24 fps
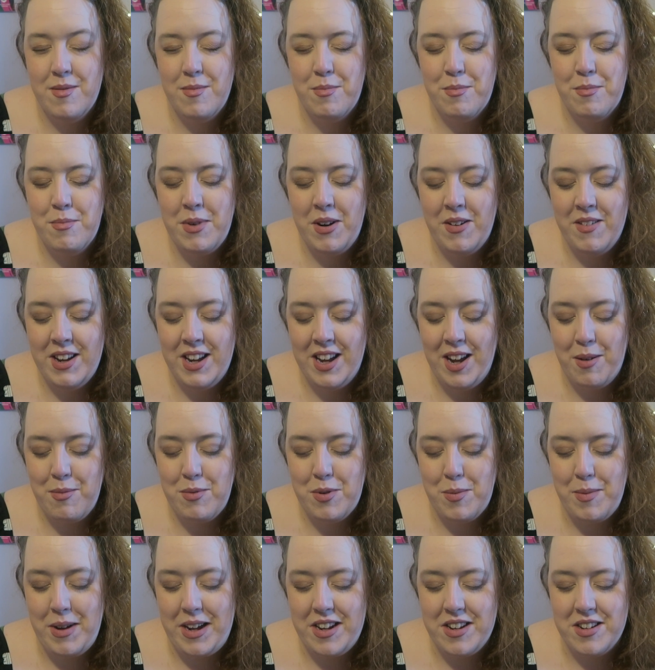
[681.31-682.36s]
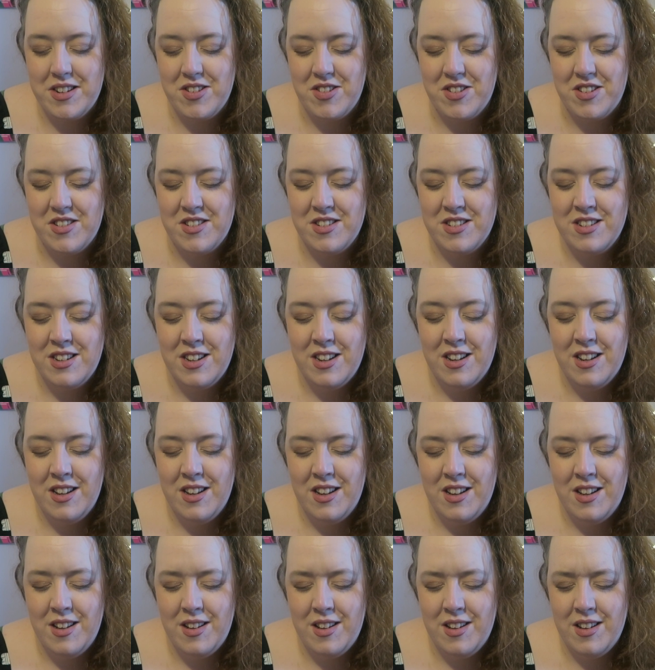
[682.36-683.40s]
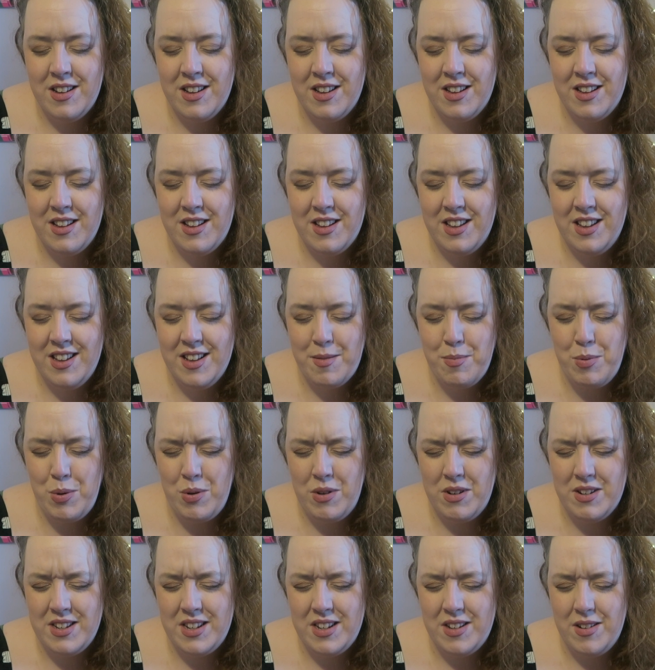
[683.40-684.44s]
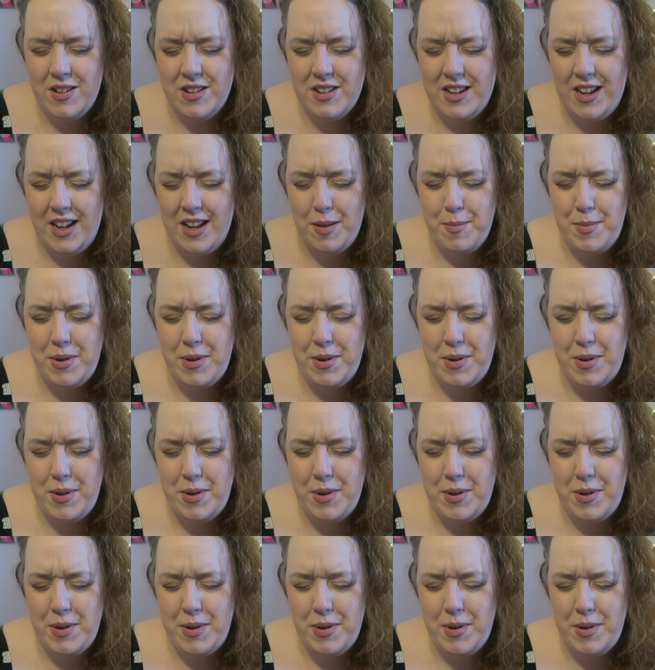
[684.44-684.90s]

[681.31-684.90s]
marry Cameron McIntosh, kiss Paula Taylor